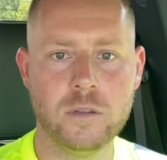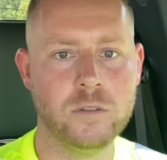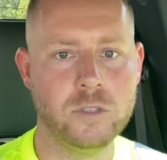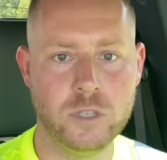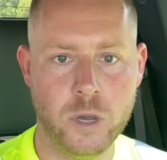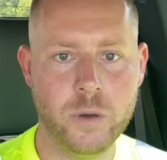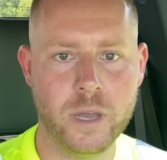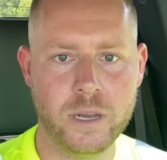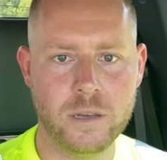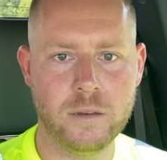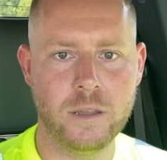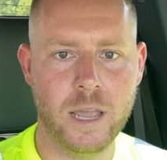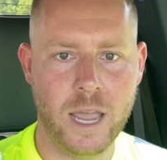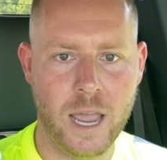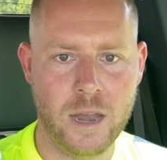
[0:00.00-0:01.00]
do it
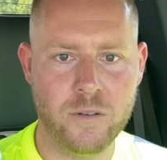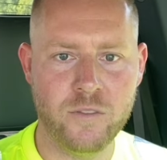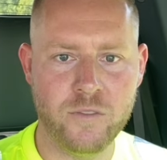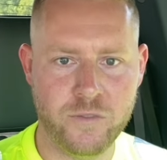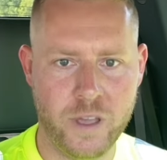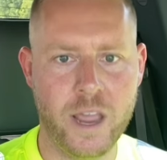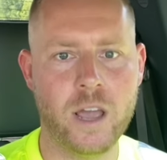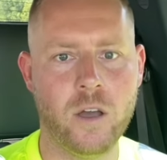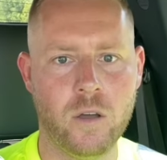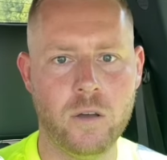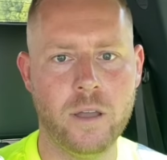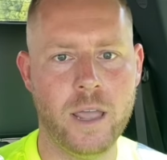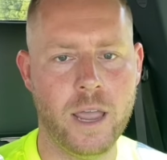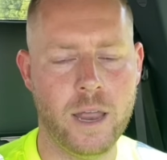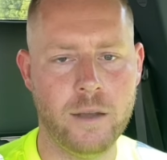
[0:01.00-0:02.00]
and fail
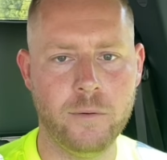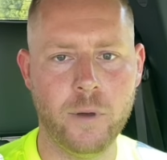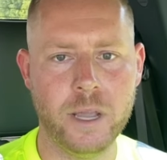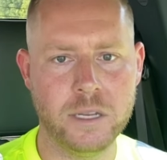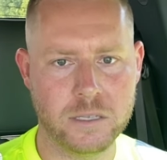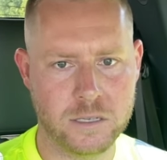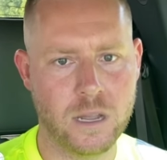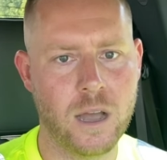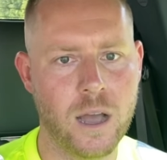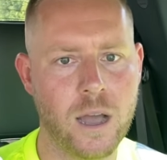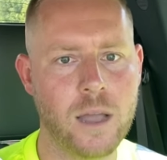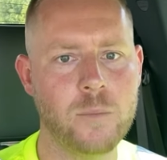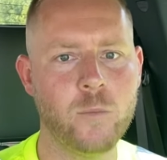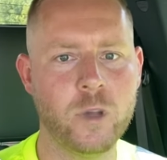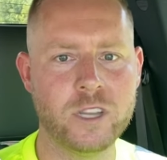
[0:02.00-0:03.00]
and waste
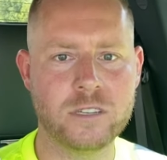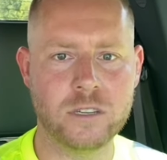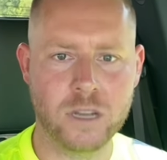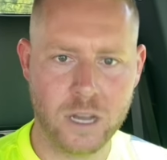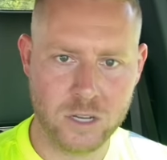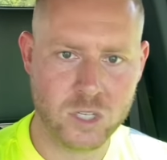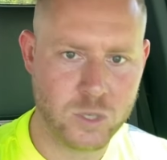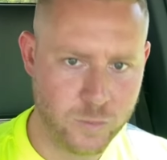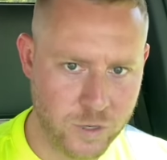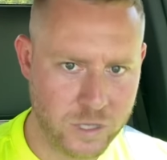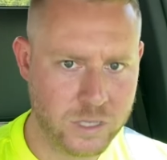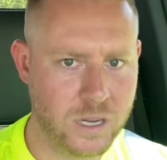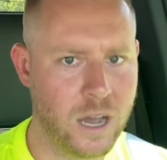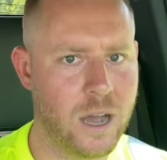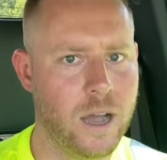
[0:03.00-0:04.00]
time, waste the customer's
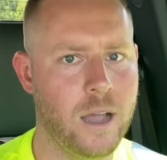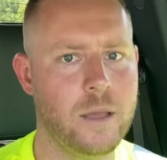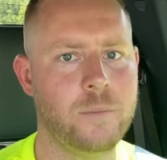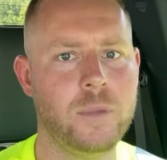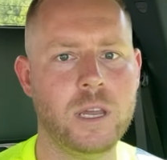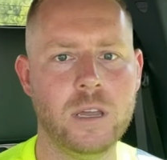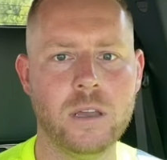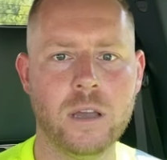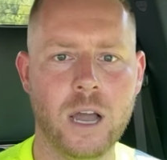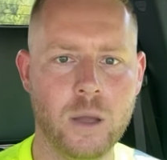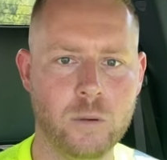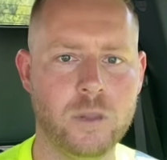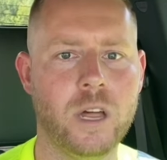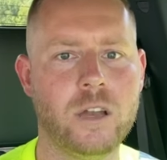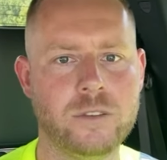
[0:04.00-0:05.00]
time. I
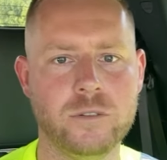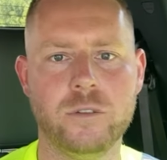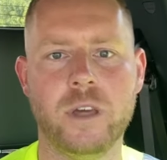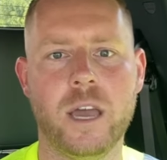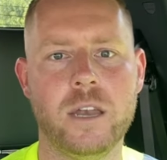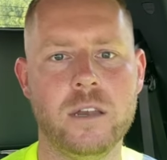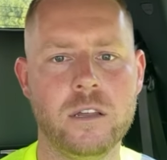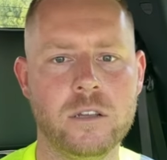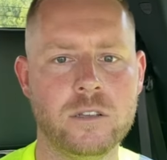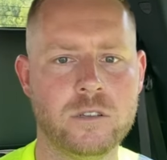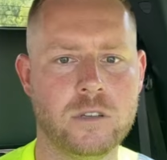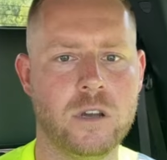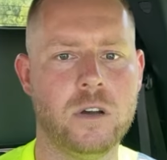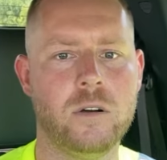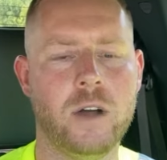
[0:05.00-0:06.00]
will not do that.
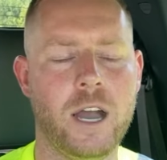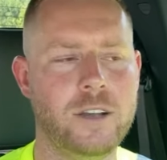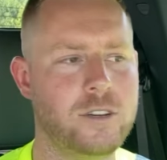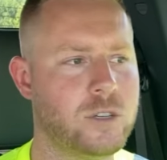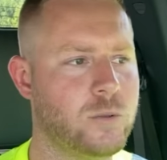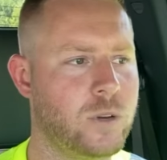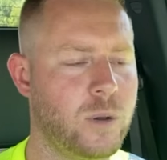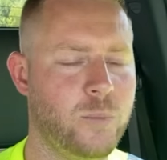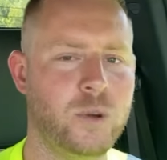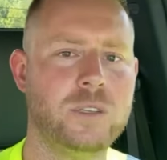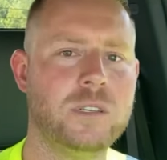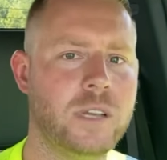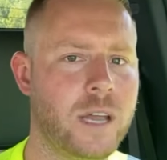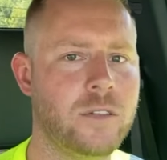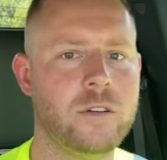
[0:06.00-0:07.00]
So I just wanted to put
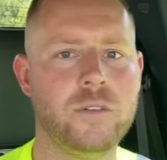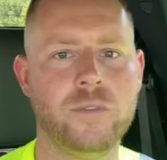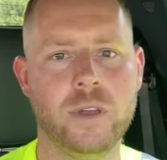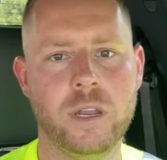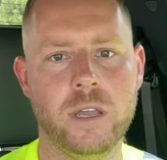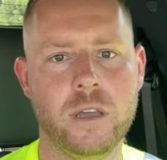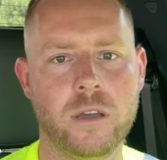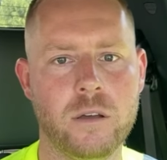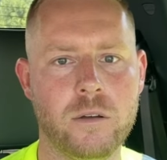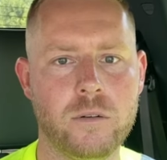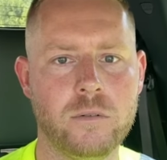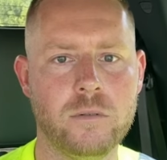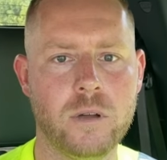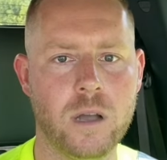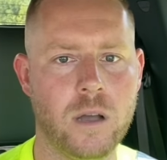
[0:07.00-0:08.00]
together a
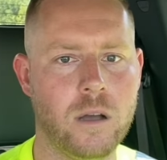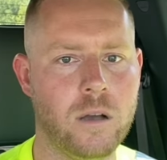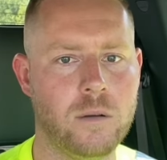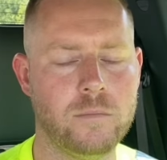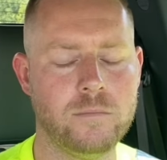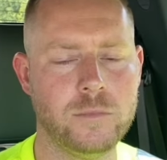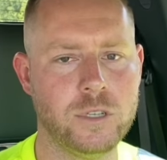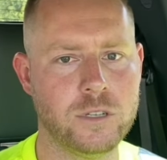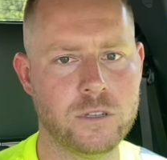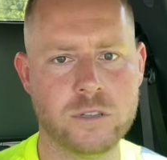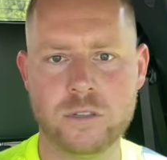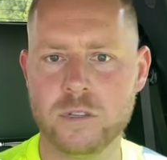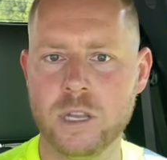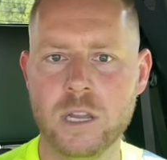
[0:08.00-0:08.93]
video, just